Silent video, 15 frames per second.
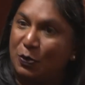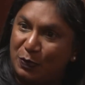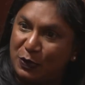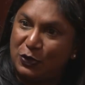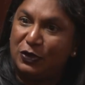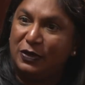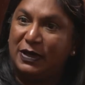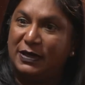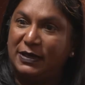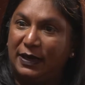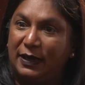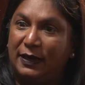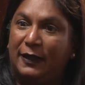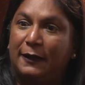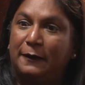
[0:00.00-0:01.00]

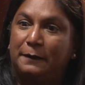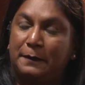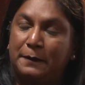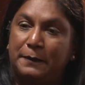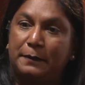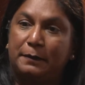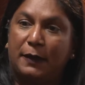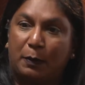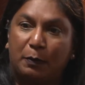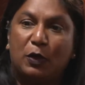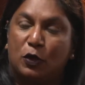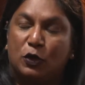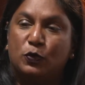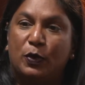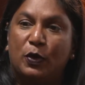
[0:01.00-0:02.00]
opportunity
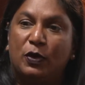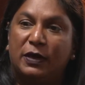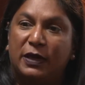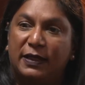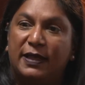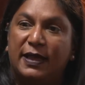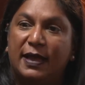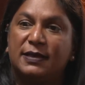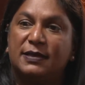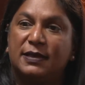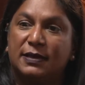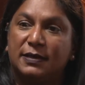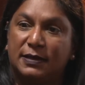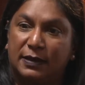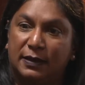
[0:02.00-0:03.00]
because we all need the
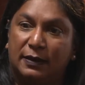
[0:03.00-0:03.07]
answers.